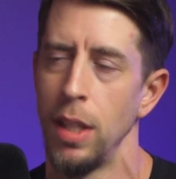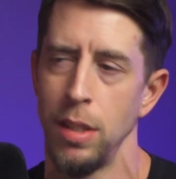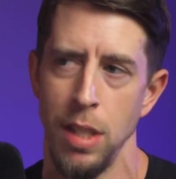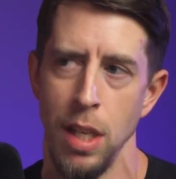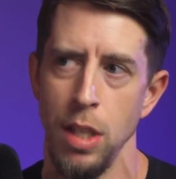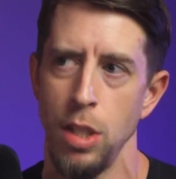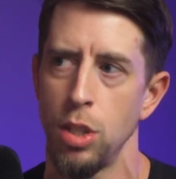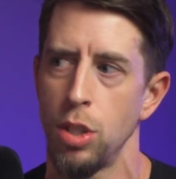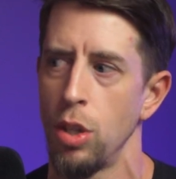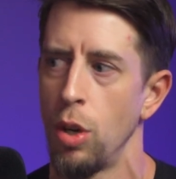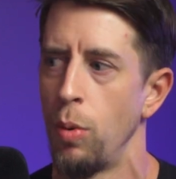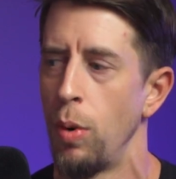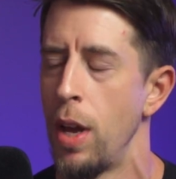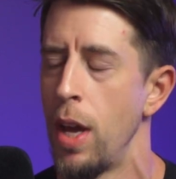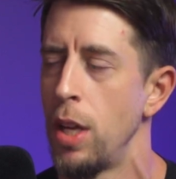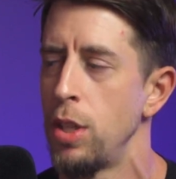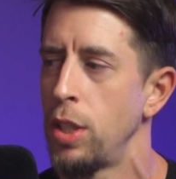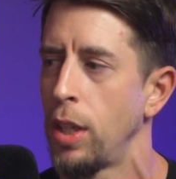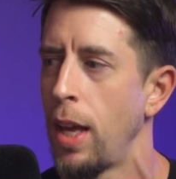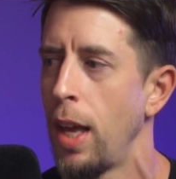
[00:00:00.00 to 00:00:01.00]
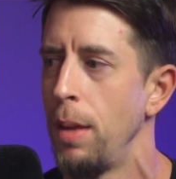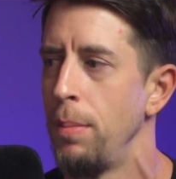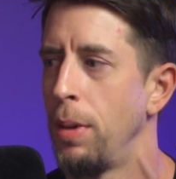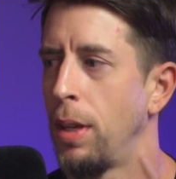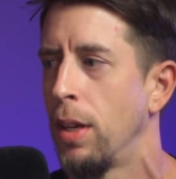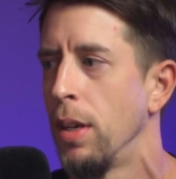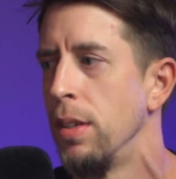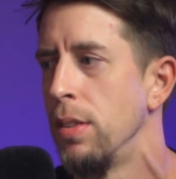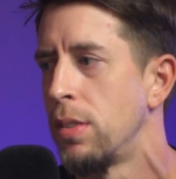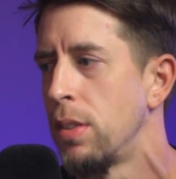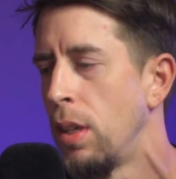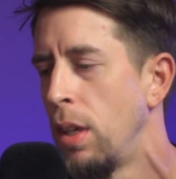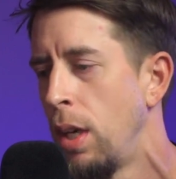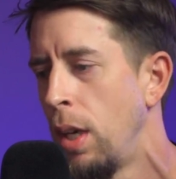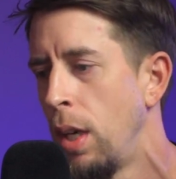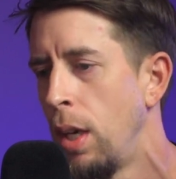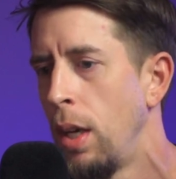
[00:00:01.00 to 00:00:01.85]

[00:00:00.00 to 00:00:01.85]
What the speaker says: teach or when I educate, because